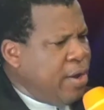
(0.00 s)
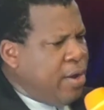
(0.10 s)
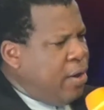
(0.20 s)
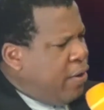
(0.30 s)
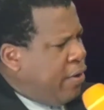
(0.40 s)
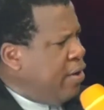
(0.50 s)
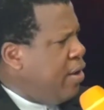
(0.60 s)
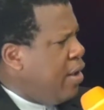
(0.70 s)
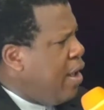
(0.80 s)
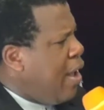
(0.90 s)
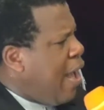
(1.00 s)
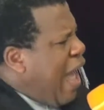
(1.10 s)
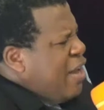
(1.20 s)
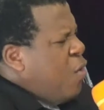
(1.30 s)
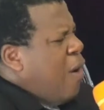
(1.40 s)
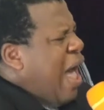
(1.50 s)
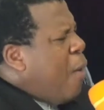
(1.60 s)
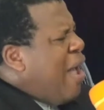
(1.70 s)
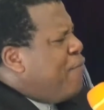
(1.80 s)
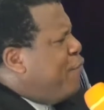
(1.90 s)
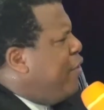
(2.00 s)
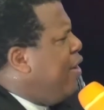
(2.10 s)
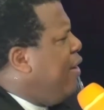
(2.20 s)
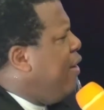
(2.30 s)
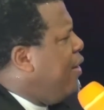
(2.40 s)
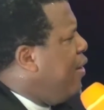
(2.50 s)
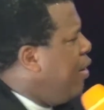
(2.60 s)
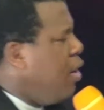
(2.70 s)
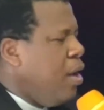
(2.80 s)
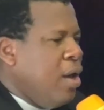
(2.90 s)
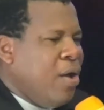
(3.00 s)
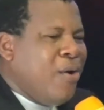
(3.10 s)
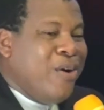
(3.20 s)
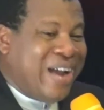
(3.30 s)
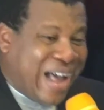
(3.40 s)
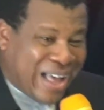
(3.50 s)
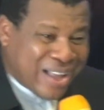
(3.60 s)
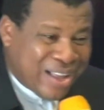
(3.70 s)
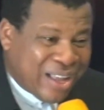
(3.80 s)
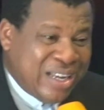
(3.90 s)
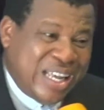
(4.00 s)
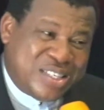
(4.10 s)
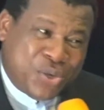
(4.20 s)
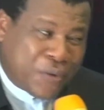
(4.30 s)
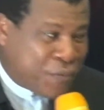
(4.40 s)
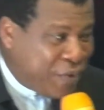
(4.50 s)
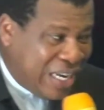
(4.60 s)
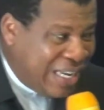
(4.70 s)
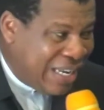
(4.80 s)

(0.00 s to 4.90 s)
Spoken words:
Lord, I know how I feel. Oh, God, this is your feeling.